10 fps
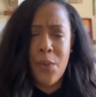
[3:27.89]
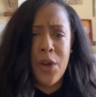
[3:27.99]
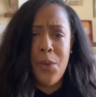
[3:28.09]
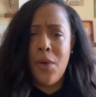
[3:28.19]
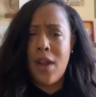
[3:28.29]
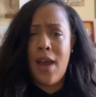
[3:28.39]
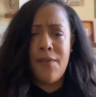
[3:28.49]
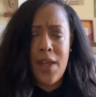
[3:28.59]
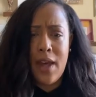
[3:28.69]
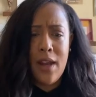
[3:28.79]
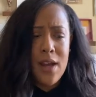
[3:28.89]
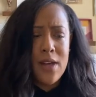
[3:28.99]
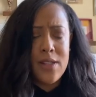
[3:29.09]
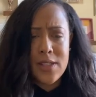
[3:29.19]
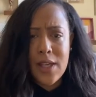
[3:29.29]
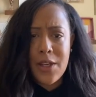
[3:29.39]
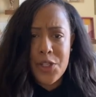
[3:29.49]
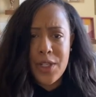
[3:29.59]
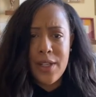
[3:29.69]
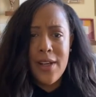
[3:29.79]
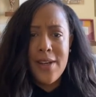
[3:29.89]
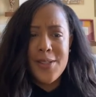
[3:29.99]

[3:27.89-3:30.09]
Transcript: where you want to have that discussion.